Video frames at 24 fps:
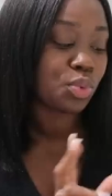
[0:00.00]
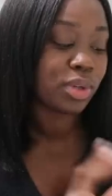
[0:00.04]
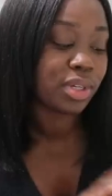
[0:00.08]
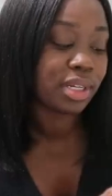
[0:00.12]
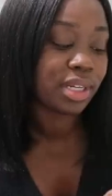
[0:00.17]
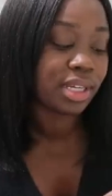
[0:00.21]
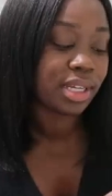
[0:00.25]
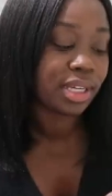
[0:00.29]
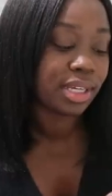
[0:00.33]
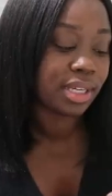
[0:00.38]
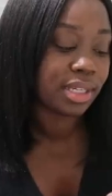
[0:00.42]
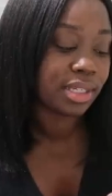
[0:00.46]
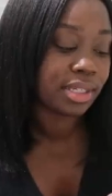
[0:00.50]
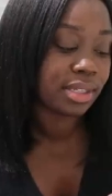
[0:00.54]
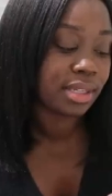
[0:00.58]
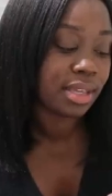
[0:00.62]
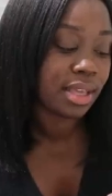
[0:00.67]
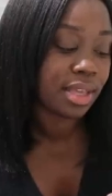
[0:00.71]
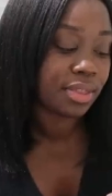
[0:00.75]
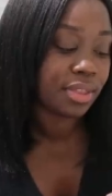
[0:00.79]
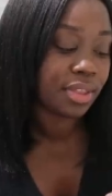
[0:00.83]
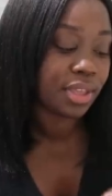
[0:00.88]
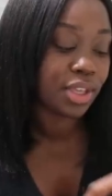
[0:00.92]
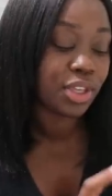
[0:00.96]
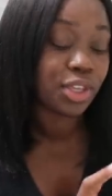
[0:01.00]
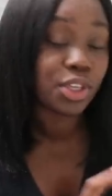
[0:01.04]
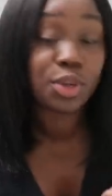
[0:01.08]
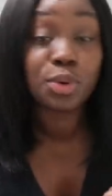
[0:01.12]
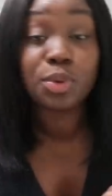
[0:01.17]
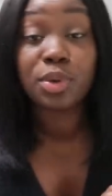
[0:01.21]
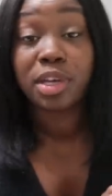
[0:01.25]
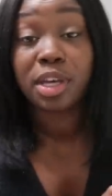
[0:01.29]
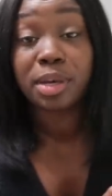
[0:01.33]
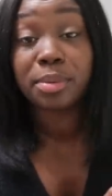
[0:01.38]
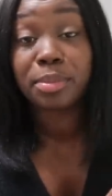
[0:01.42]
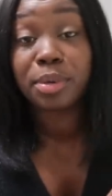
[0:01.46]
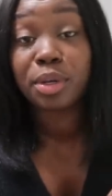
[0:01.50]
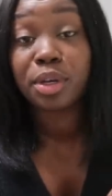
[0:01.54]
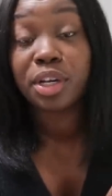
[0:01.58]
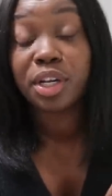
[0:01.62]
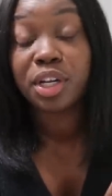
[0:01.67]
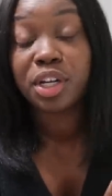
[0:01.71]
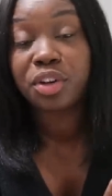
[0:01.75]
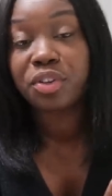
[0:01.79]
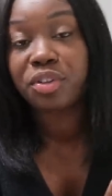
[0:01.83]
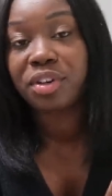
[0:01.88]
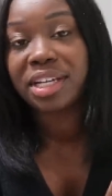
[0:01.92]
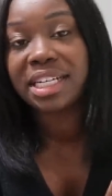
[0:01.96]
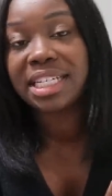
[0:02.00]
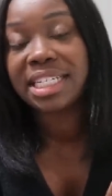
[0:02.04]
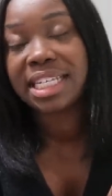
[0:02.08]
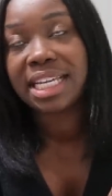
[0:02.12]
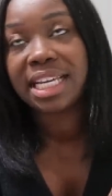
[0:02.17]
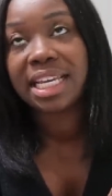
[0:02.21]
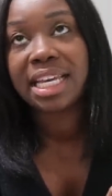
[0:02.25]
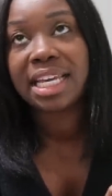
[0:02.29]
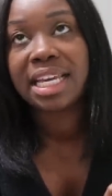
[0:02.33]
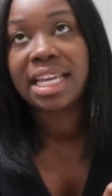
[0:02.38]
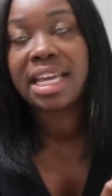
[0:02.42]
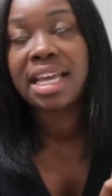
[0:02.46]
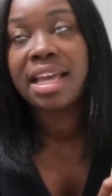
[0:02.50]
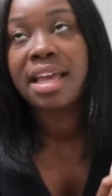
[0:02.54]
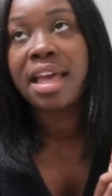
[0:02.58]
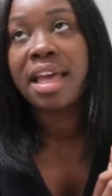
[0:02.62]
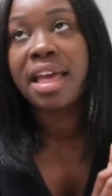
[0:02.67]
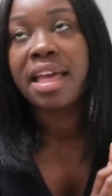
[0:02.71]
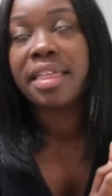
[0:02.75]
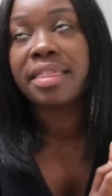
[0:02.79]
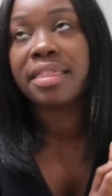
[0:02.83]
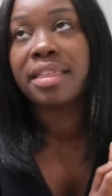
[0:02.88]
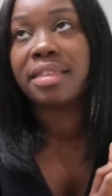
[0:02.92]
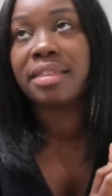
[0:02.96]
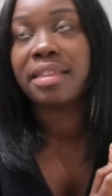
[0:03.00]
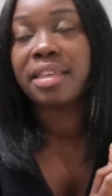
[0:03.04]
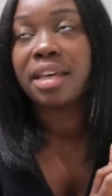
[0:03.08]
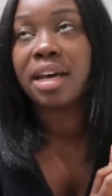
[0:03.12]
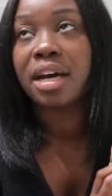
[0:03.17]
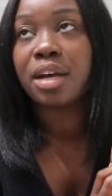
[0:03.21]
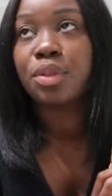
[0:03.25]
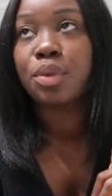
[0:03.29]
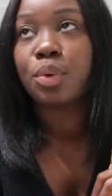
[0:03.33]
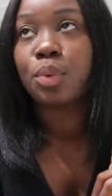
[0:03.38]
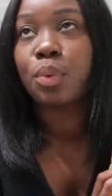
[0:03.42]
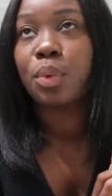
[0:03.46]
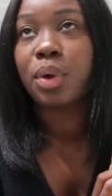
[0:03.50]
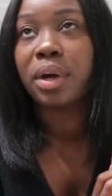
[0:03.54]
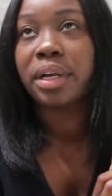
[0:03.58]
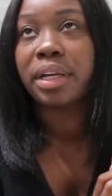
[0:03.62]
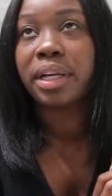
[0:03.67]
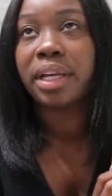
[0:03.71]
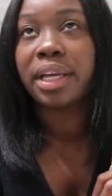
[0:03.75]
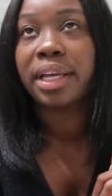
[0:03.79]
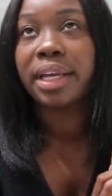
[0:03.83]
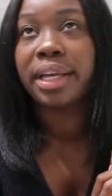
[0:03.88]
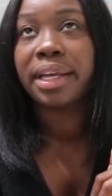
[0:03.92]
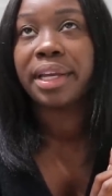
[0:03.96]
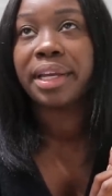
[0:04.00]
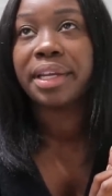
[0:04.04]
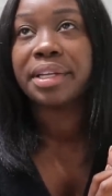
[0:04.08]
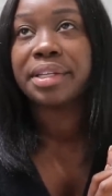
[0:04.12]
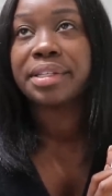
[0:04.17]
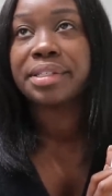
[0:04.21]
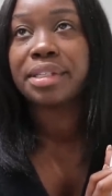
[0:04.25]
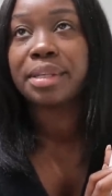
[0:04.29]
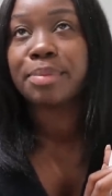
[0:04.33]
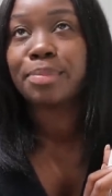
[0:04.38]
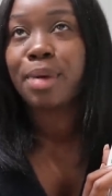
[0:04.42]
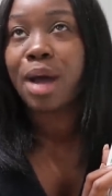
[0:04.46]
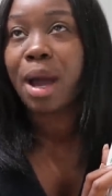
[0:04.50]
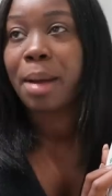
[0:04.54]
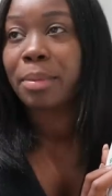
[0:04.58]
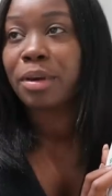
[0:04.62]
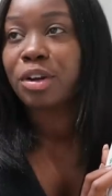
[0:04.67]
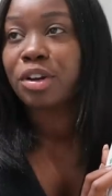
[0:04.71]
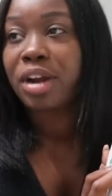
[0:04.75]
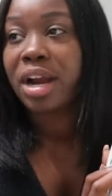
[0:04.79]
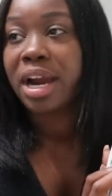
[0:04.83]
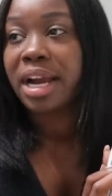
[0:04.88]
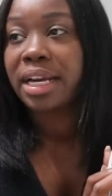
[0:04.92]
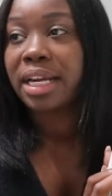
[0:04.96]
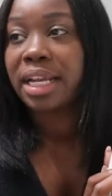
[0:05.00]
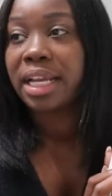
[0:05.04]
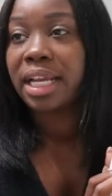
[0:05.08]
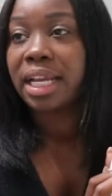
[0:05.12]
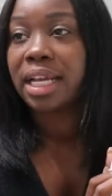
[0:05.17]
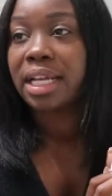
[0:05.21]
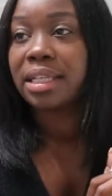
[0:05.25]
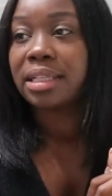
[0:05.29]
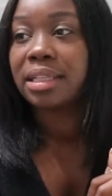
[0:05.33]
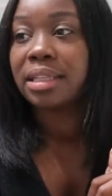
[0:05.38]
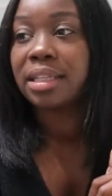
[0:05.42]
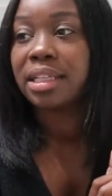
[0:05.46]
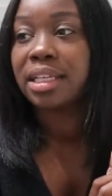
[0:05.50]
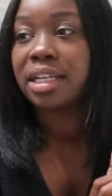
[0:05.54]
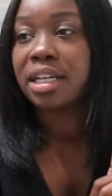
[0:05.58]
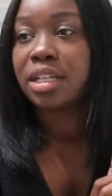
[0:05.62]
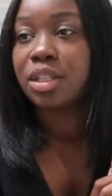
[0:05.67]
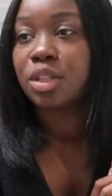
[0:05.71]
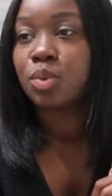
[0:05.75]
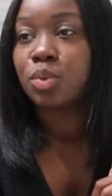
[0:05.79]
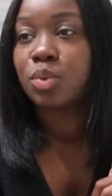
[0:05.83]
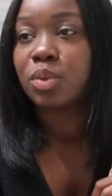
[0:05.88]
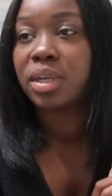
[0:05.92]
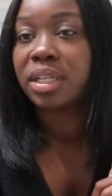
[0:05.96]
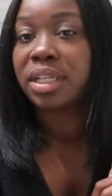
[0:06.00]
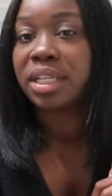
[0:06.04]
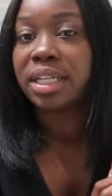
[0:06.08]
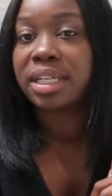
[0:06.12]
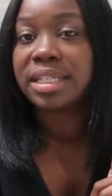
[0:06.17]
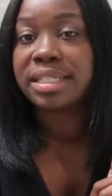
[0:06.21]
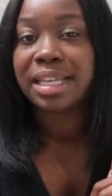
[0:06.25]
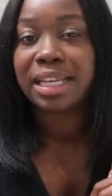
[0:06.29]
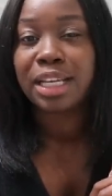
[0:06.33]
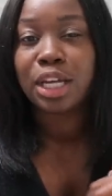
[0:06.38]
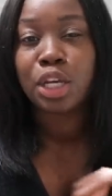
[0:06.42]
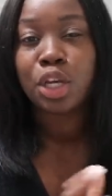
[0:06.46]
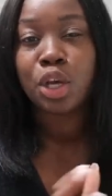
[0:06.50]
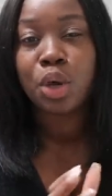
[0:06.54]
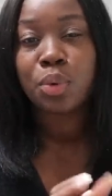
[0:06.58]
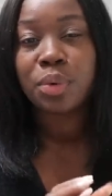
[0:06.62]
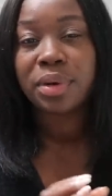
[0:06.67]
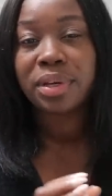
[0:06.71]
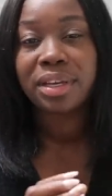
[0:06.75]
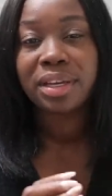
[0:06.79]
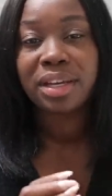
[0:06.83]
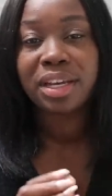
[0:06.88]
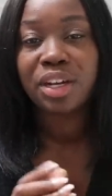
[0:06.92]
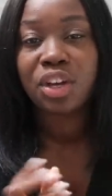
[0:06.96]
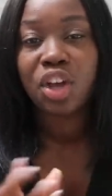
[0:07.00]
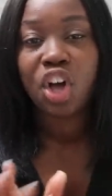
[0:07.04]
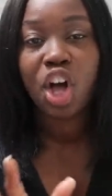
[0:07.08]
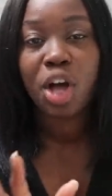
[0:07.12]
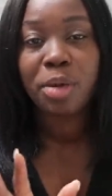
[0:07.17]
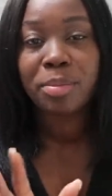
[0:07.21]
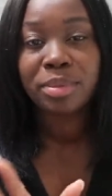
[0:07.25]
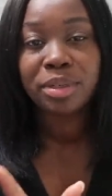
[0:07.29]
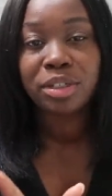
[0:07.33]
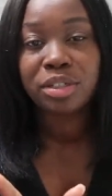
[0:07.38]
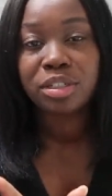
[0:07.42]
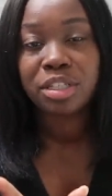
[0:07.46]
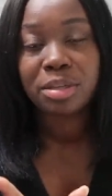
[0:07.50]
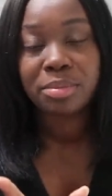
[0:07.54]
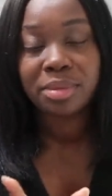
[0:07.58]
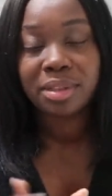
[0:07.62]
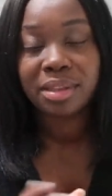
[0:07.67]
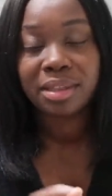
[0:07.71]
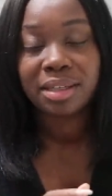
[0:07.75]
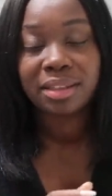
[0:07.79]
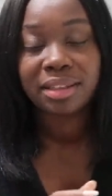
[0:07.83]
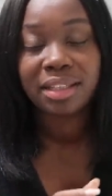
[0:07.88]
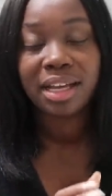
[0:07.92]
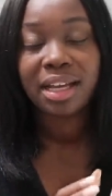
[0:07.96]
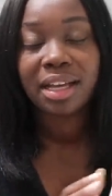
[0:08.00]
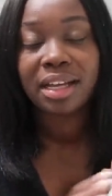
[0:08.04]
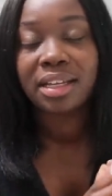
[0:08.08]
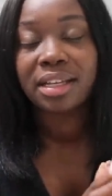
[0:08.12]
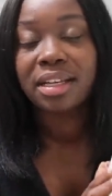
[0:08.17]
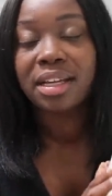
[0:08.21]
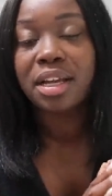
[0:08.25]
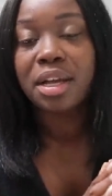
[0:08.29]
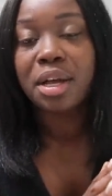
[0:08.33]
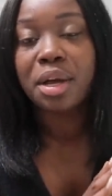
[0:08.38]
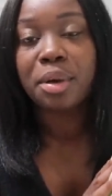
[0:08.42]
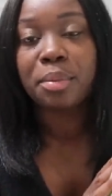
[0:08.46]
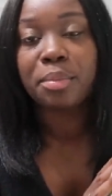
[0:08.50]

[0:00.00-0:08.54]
one is the cucumber and green tea. Then the other one is the pomegranate. And the other one is like a coconut and almond or something like that.